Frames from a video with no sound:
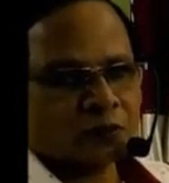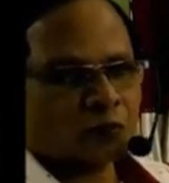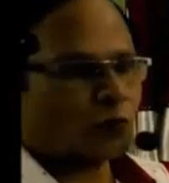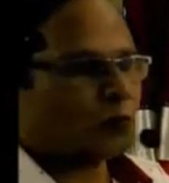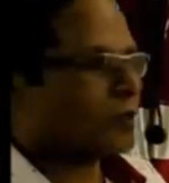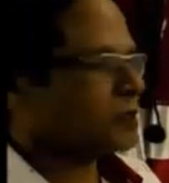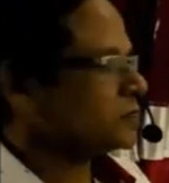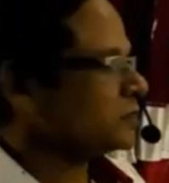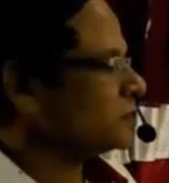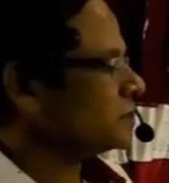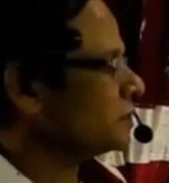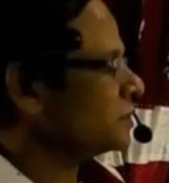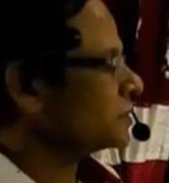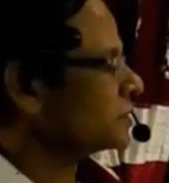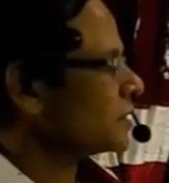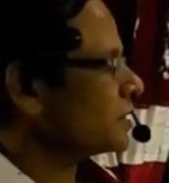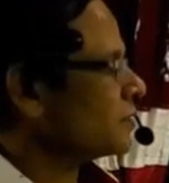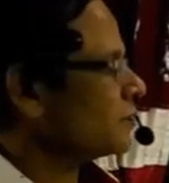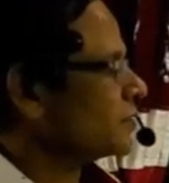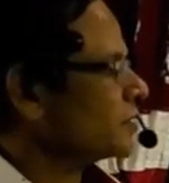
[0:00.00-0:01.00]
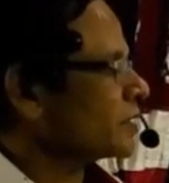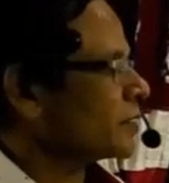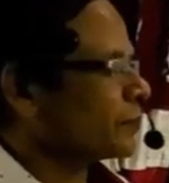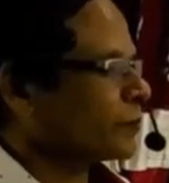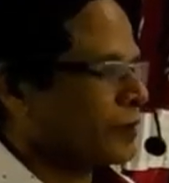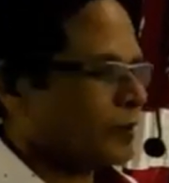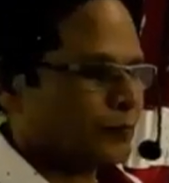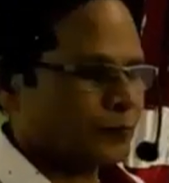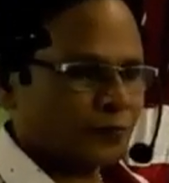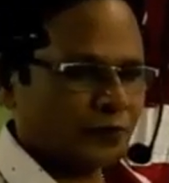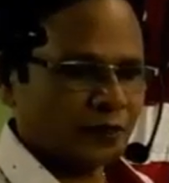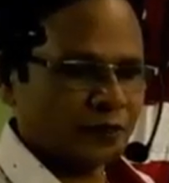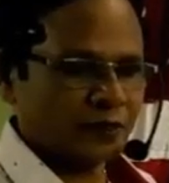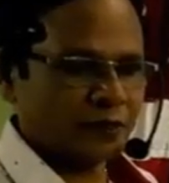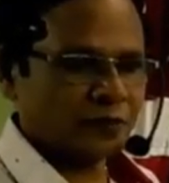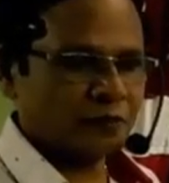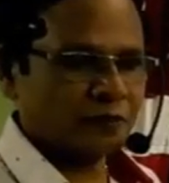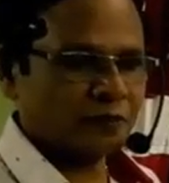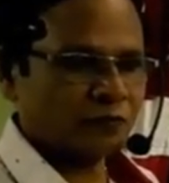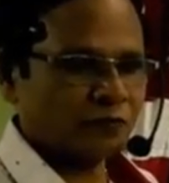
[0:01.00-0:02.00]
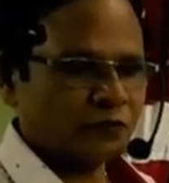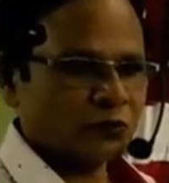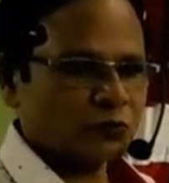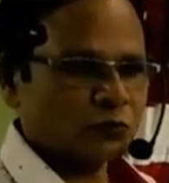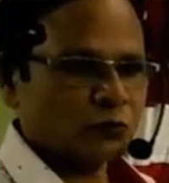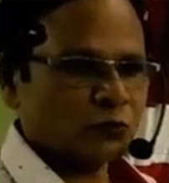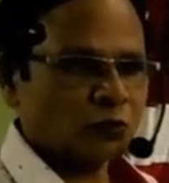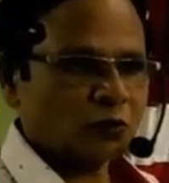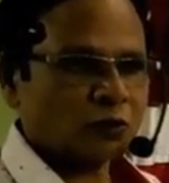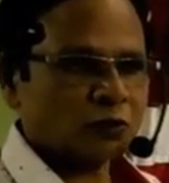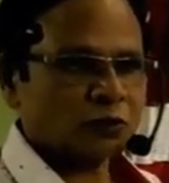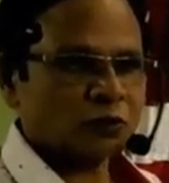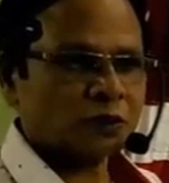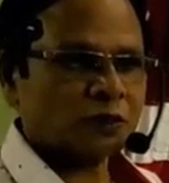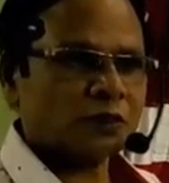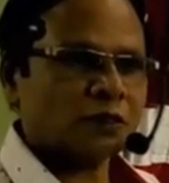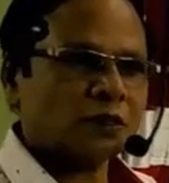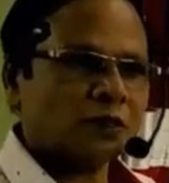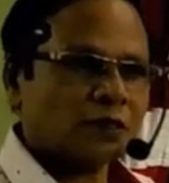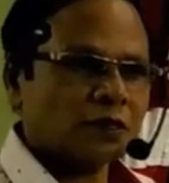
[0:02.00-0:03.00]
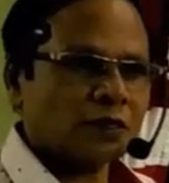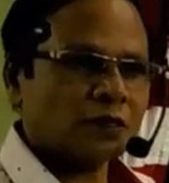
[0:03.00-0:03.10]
Once it is having a peptide with two or three,